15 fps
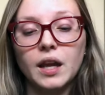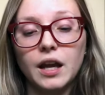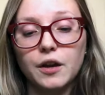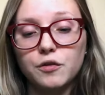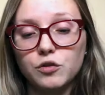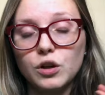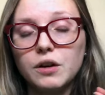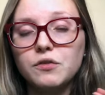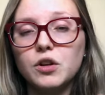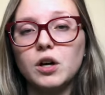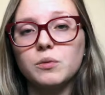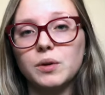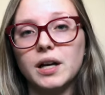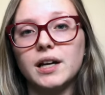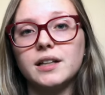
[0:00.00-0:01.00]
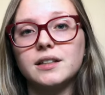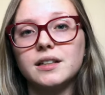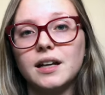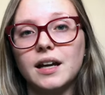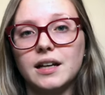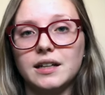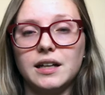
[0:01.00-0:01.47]
if you have not read
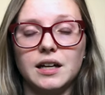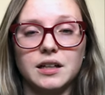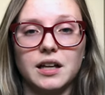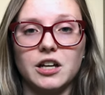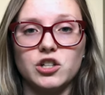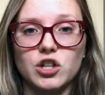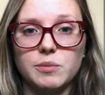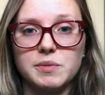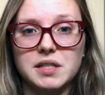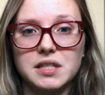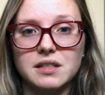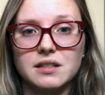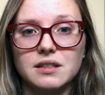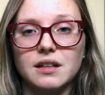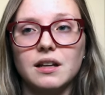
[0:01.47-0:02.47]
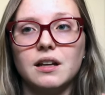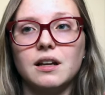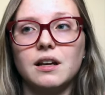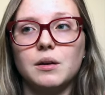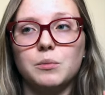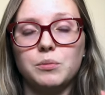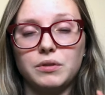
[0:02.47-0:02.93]
any N.K. Jemisin,
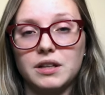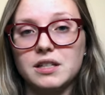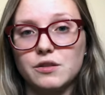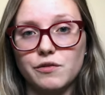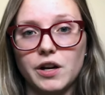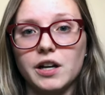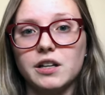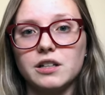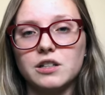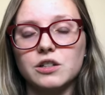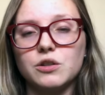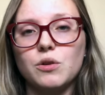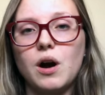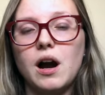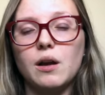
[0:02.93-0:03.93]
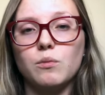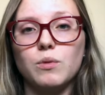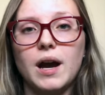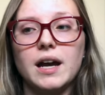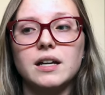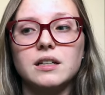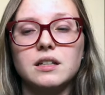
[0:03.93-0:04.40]
please fucking do. I
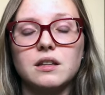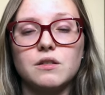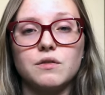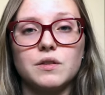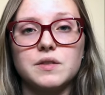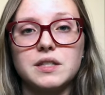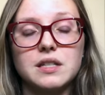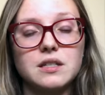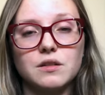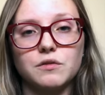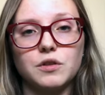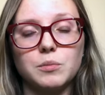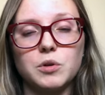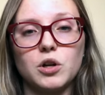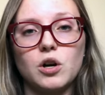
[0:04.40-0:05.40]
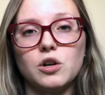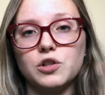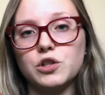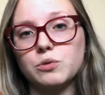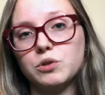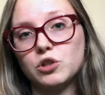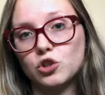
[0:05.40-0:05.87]
read the 5th season from her
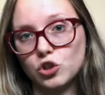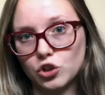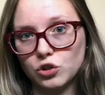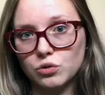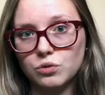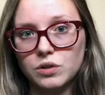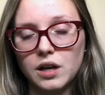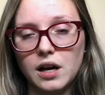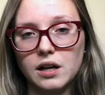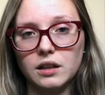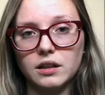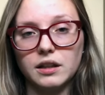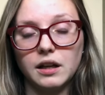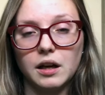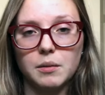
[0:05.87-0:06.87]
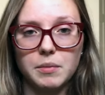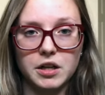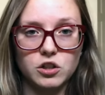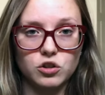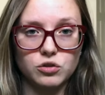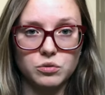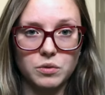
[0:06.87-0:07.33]
also in June. I'll link my
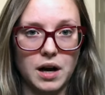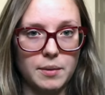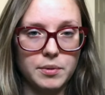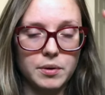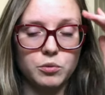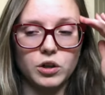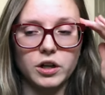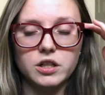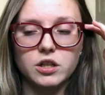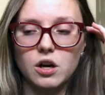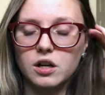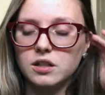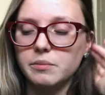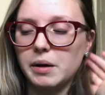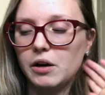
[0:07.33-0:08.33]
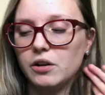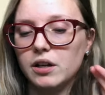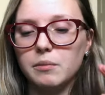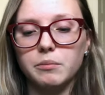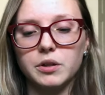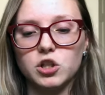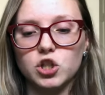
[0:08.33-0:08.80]
June wrap-up where I talked about
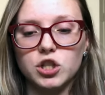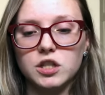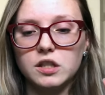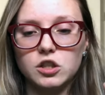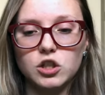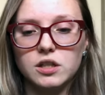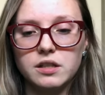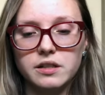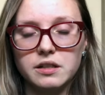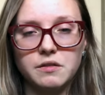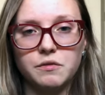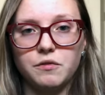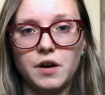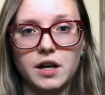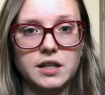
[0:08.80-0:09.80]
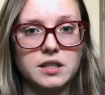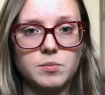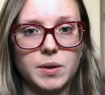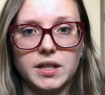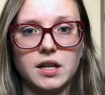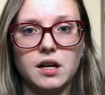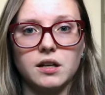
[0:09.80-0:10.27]
it, but she's just fucking
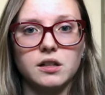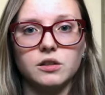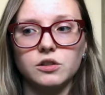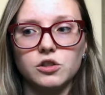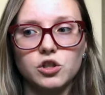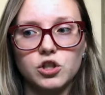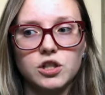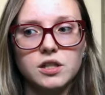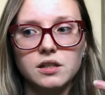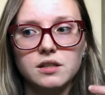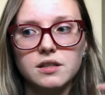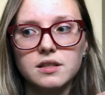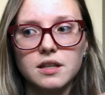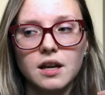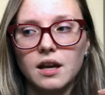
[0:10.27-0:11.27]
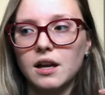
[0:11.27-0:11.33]
spectacular. She is